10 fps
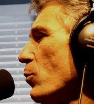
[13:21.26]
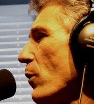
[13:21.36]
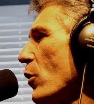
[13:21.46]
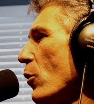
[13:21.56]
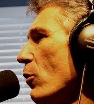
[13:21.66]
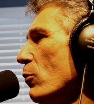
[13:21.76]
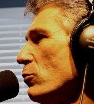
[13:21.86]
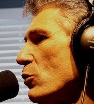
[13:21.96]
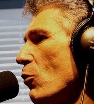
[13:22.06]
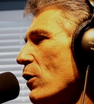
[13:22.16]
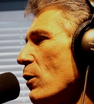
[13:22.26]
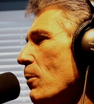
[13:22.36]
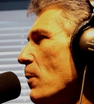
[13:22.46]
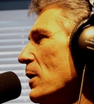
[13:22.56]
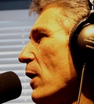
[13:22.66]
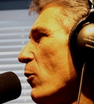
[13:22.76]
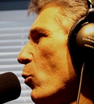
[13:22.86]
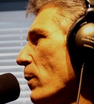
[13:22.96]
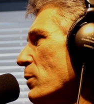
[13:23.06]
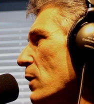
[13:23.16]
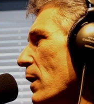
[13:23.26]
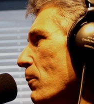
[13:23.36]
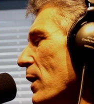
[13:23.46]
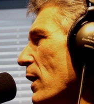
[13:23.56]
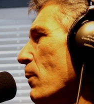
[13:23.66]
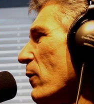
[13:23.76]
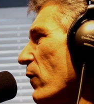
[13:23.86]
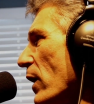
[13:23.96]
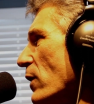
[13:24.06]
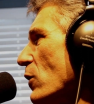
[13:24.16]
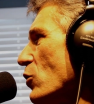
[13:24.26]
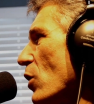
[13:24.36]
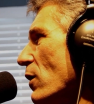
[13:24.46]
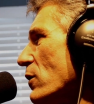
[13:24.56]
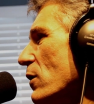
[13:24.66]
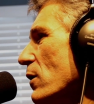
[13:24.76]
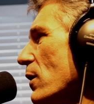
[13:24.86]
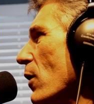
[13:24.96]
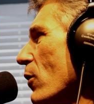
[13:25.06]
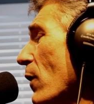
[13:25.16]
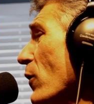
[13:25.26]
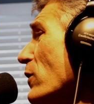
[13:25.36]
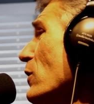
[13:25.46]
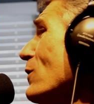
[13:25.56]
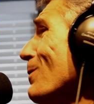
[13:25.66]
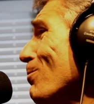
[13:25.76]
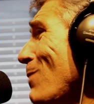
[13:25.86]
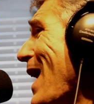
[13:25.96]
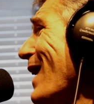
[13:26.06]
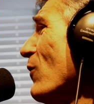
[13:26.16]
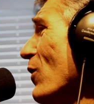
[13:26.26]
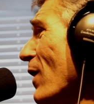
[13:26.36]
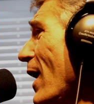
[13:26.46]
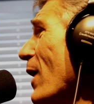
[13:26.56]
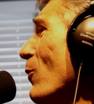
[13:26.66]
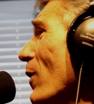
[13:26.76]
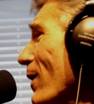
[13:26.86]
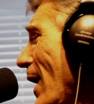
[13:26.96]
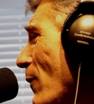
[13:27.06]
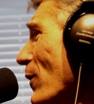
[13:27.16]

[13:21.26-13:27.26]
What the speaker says: with a girl who started the Bobby Darin website by the name of Linda Johnson. Okay, this is back in the day when